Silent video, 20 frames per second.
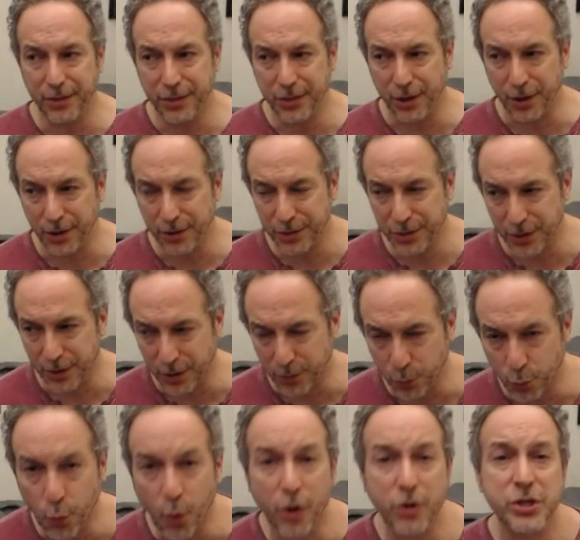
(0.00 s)
the, the
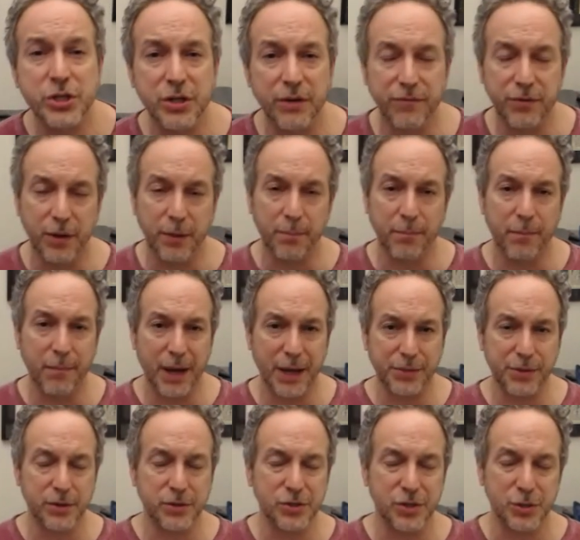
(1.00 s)
worst of the
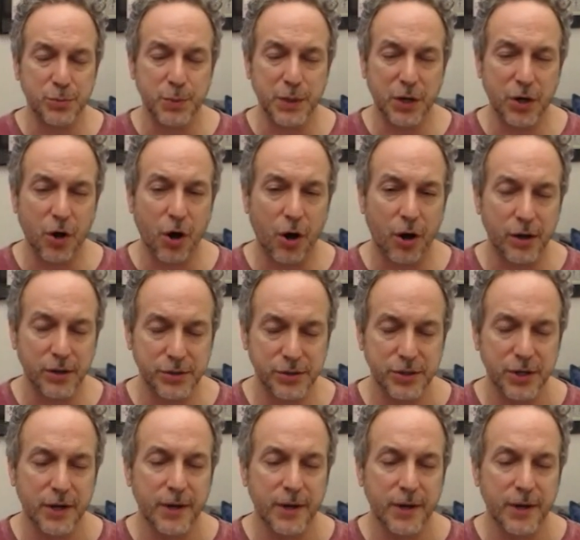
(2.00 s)
methods is because